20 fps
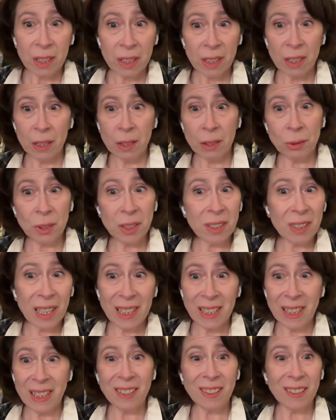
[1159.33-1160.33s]
it was
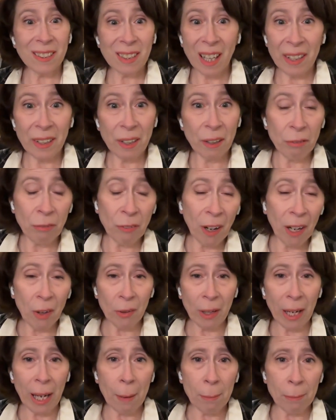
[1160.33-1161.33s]
like his entire file
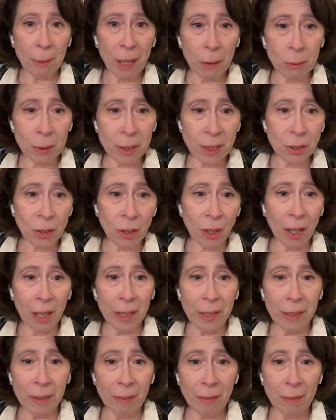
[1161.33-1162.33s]
cabinet was
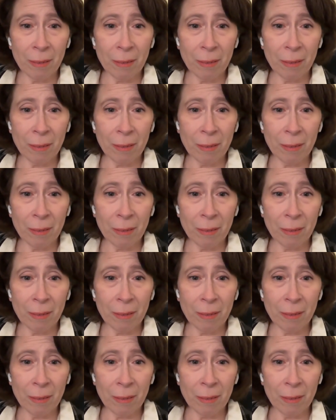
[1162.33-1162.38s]
gone.